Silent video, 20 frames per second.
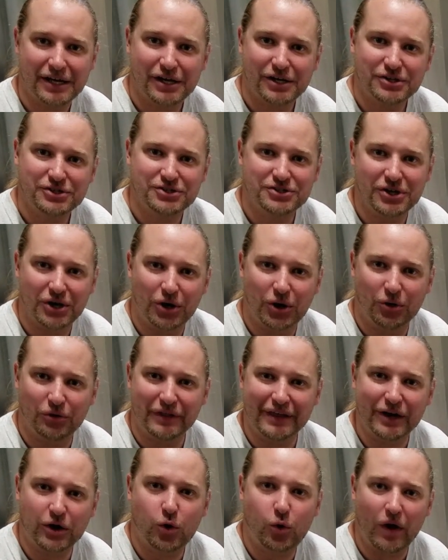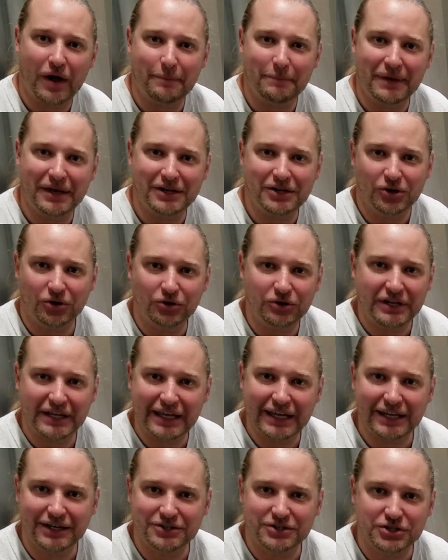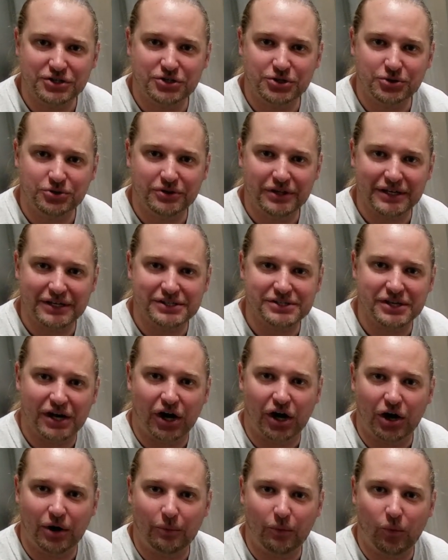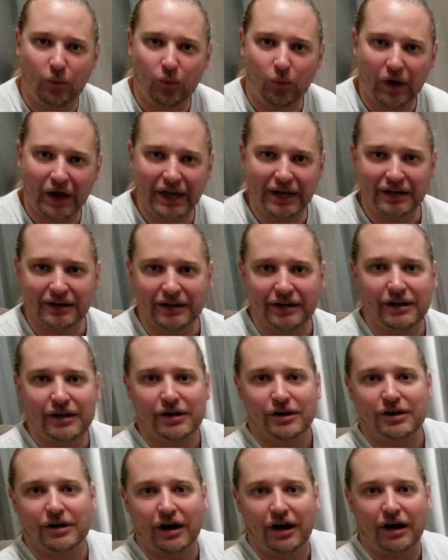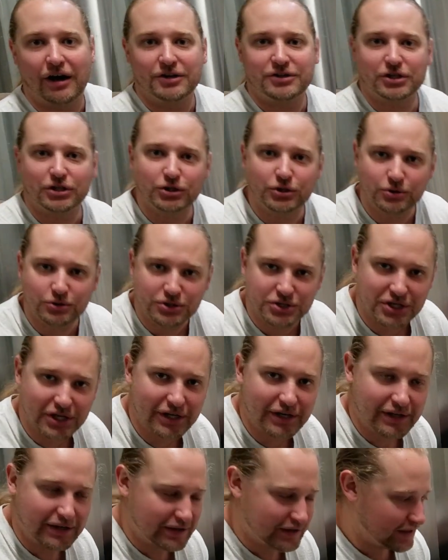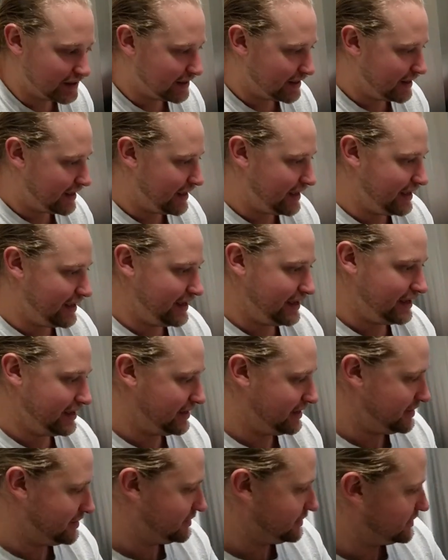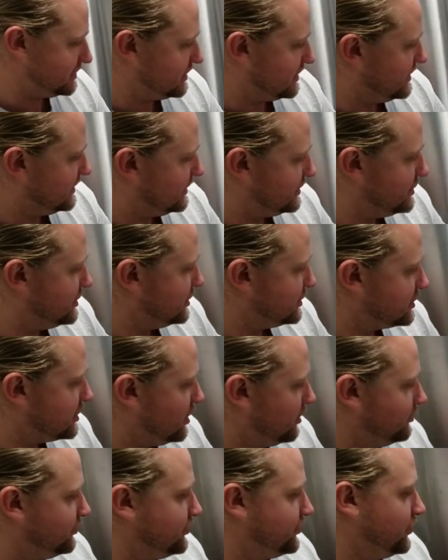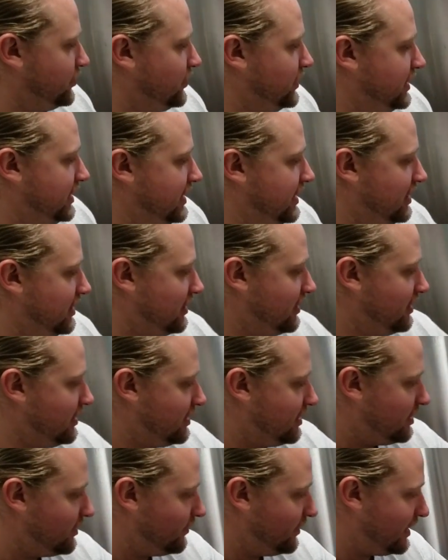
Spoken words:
So the equipment you'll need to do this weight dilution is, let's just go through it here.